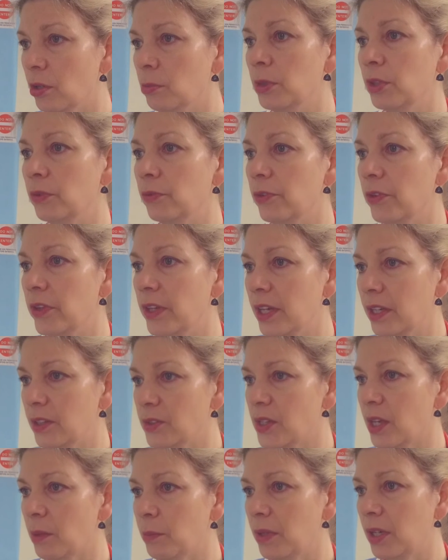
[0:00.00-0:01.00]
coming for the
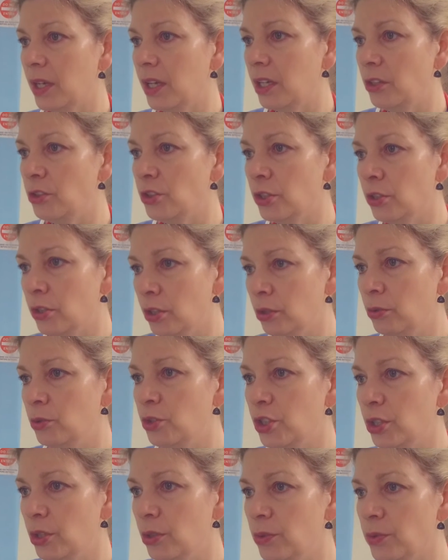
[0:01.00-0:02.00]
examination who
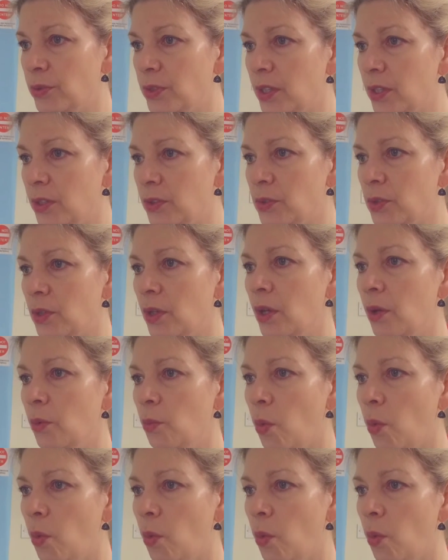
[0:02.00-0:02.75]
chooses